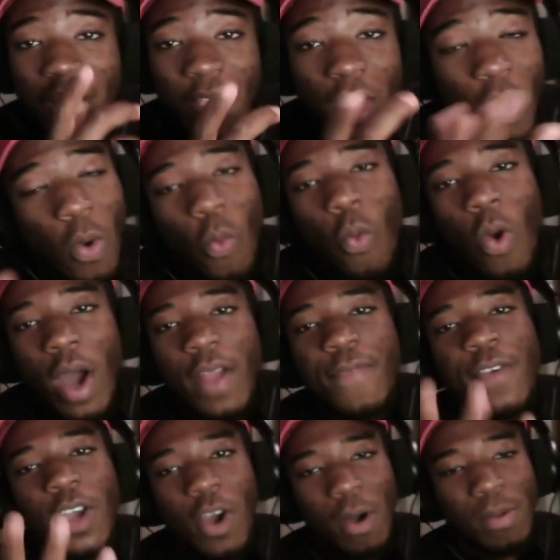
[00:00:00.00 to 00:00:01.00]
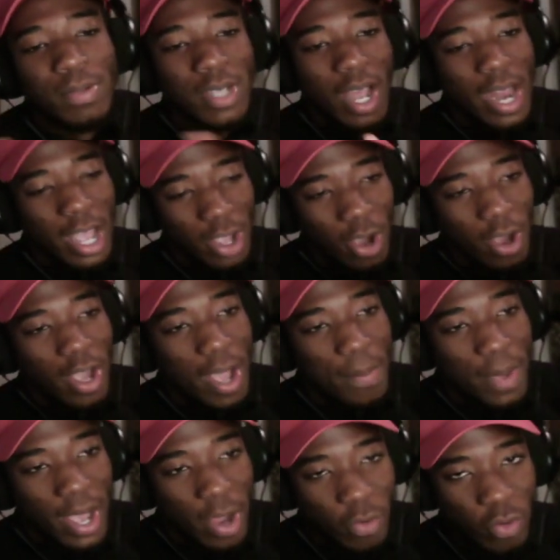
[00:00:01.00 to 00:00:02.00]
what if it comes out that Young
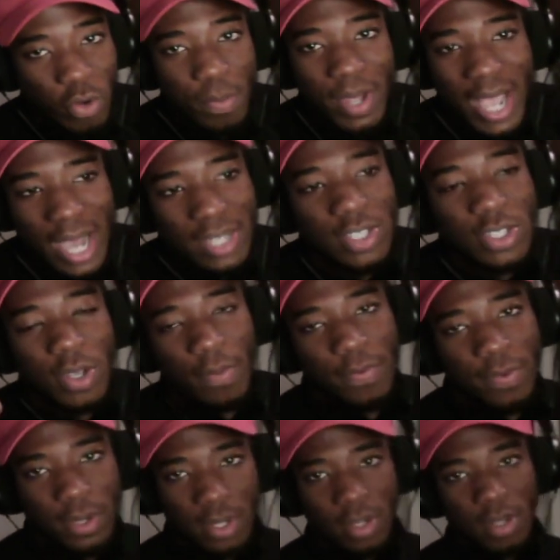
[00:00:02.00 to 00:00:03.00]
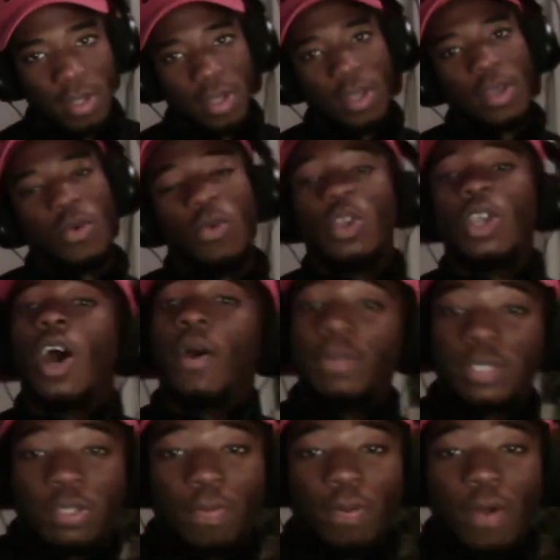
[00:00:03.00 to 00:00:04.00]
MA and Rubi had something? Will y'all be
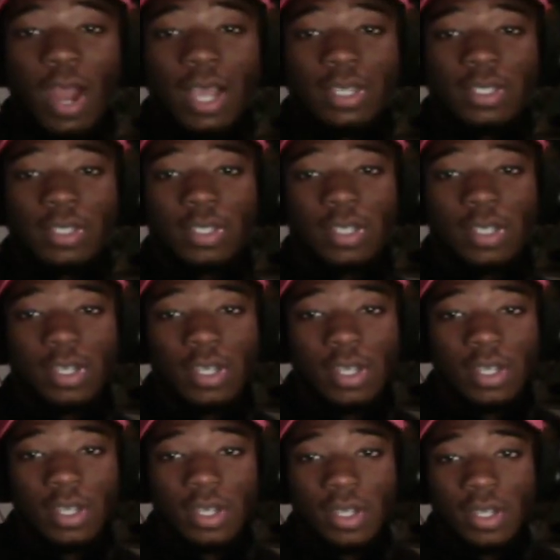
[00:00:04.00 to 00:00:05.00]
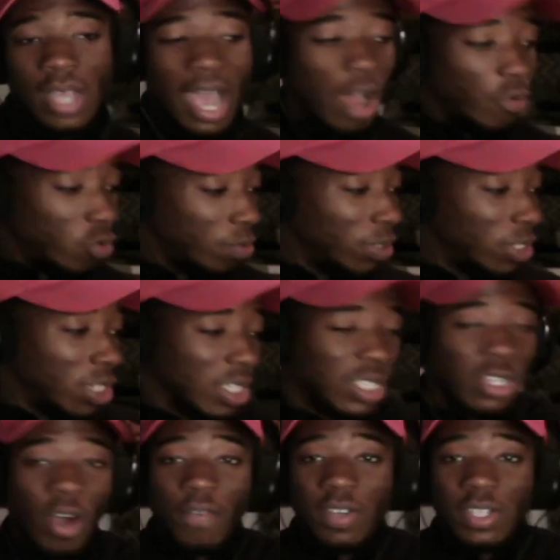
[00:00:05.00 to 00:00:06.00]
surprised? And Rubi
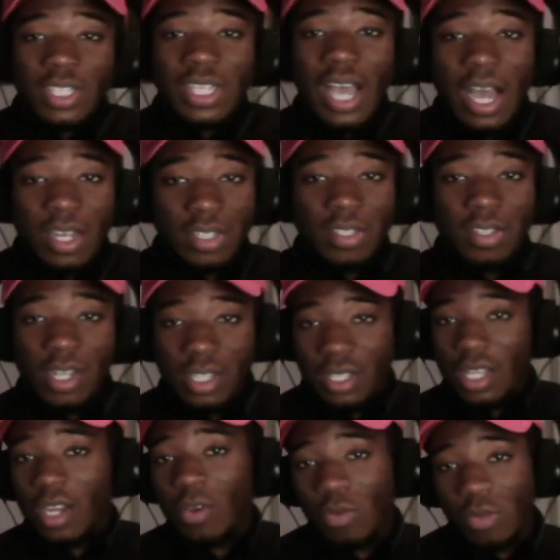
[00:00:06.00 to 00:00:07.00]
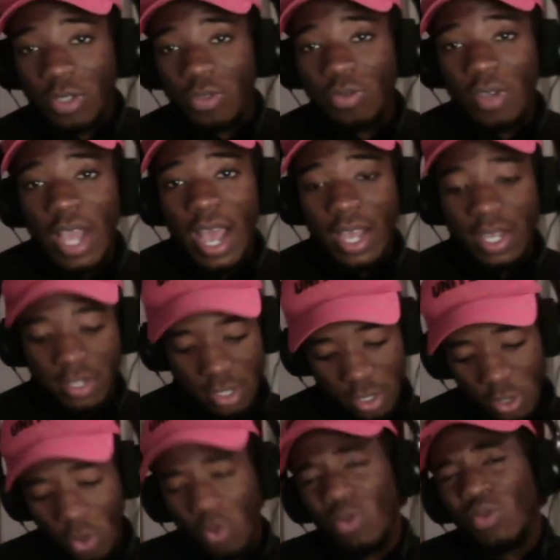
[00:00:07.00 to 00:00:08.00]
just obviously did it with two guys.
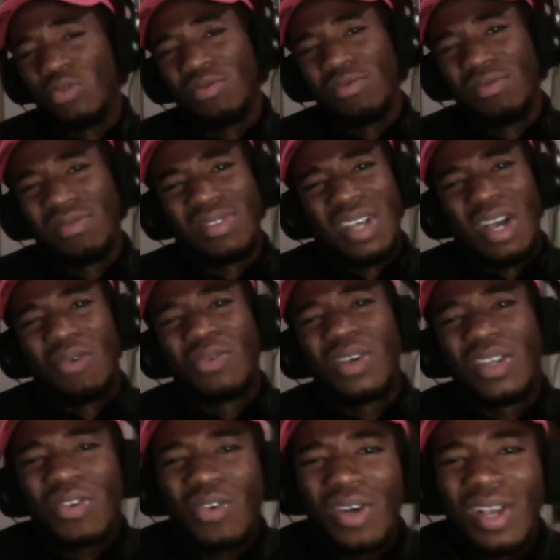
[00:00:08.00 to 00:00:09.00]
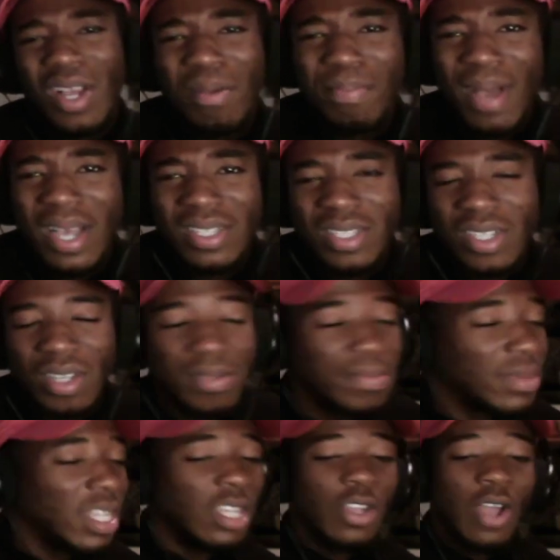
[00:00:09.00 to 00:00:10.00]
So, are we gonna call her bicep?
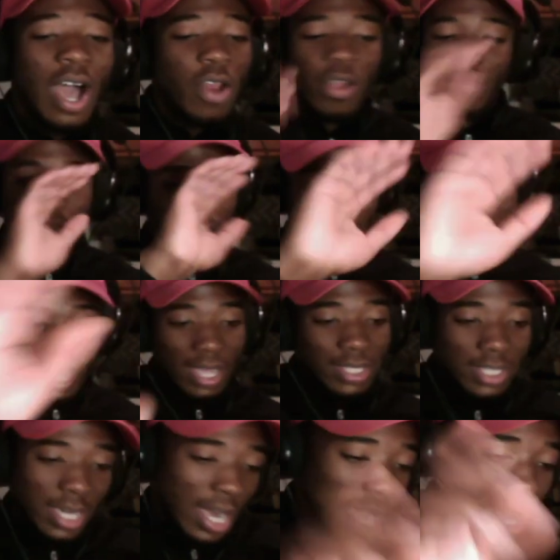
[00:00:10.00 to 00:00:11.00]
Yeah, I don't even wanna get into that.